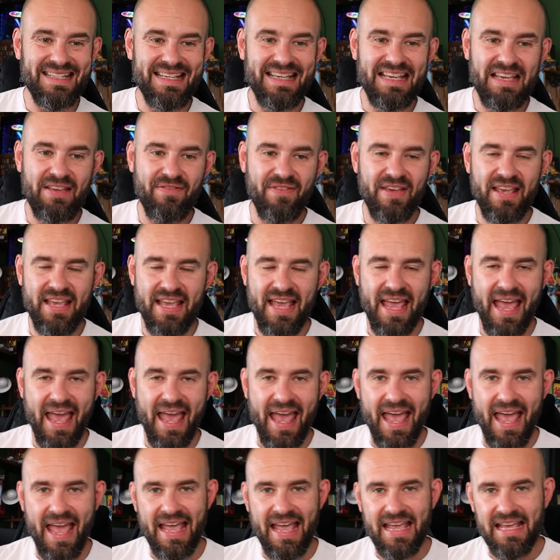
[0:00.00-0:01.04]

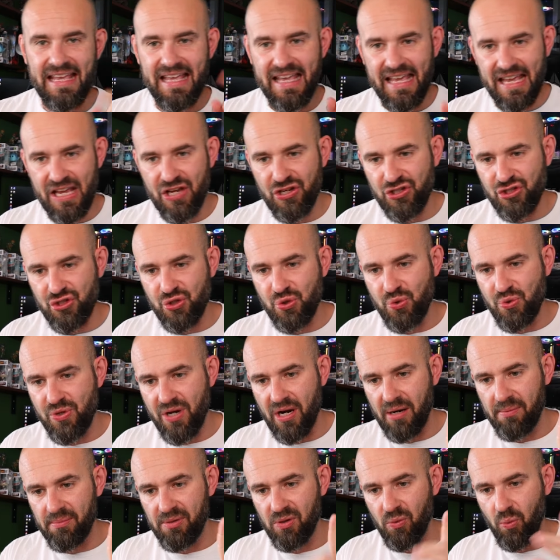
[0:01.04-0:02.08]
TVA issue
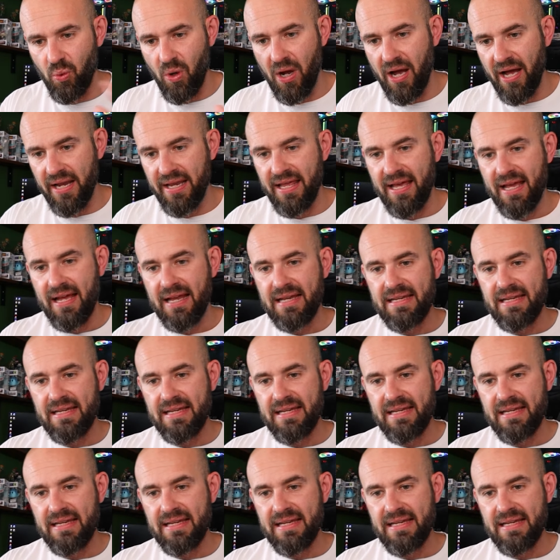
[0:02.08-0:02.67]
number one.